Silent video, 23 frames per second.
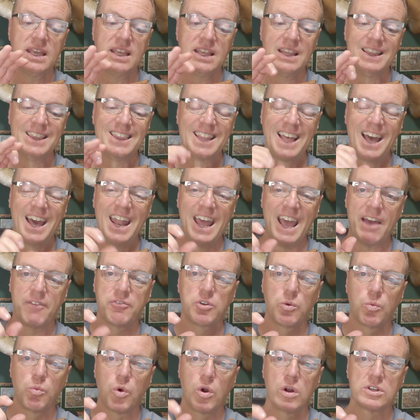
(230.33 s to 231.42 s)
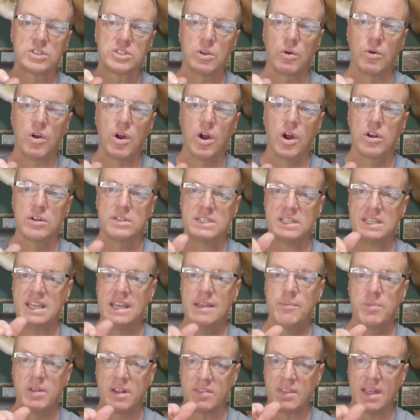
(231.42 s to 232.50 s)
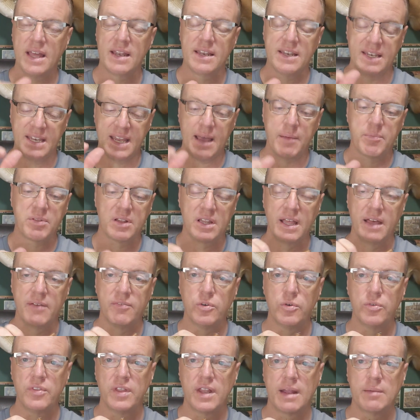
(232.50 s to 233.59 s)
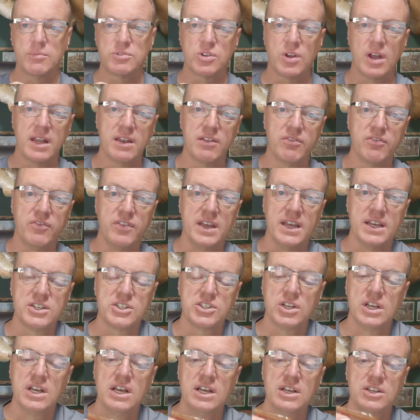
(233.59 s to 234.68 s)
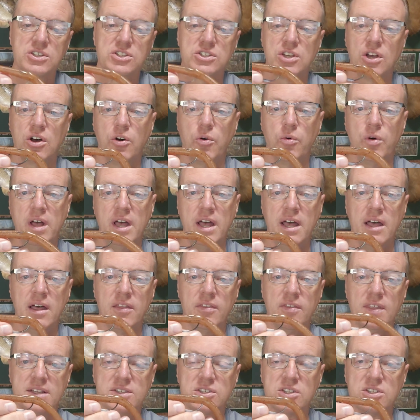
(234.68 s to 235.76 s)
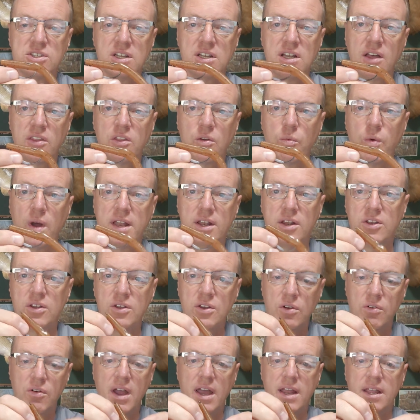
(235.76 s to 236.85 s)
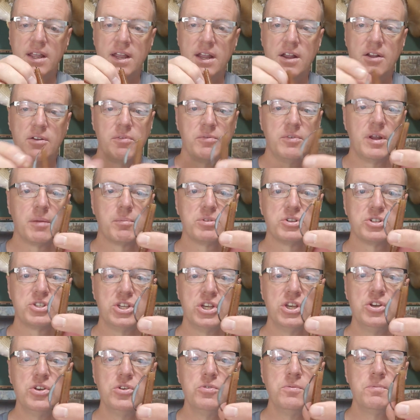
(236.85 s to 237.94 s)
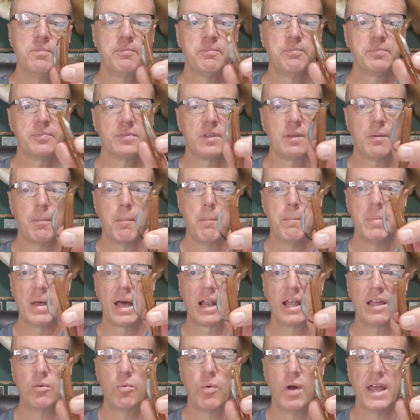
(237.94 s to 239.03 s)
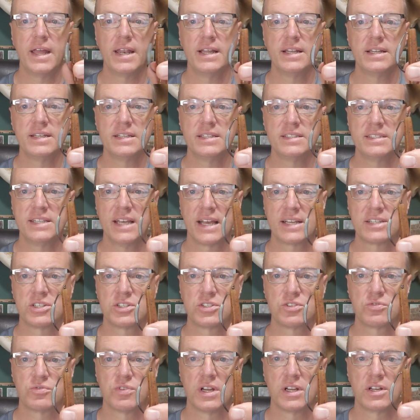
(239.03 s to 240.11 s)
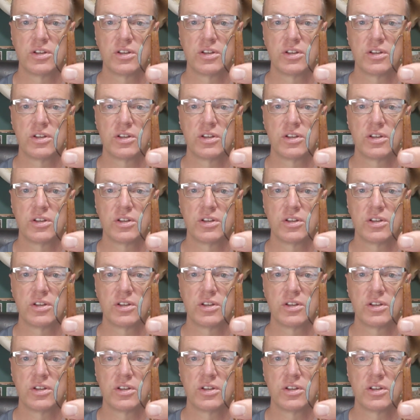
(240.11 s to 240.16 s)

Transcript: not have to work so hard to keep it at that depth level that I'm trying to fish. So this is another way to do it right here. Number 2, belly weighted Texas rig